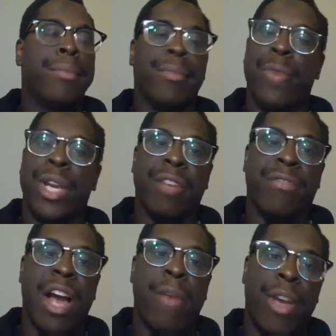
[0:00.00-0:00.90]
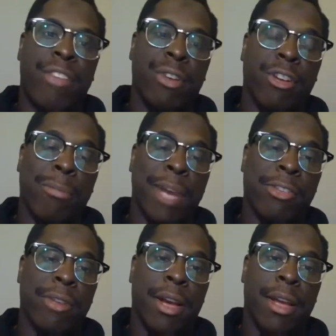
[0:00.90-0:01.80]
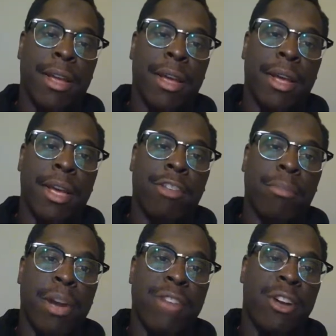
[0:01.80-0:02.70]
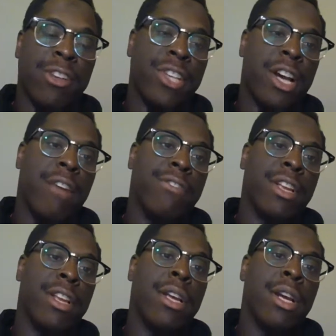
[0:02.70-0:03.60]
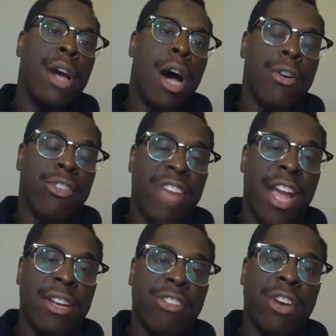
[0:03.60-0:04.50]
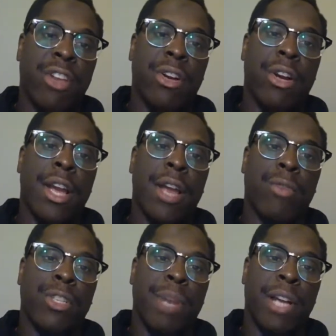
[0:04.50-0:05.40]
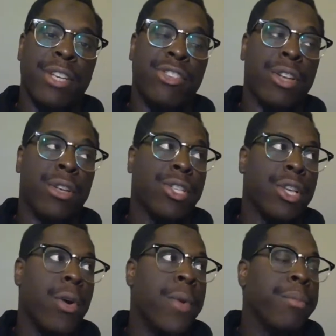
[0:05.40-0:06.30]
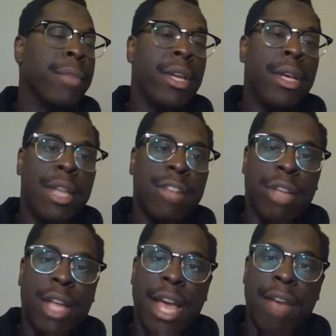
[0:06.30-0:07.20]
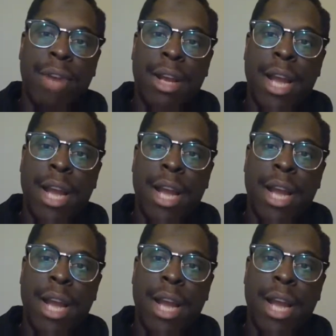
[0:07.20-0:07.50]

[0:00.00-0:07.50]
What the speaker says: We can find ways to express ourselves and understand each other and respect each other. So that's all I have right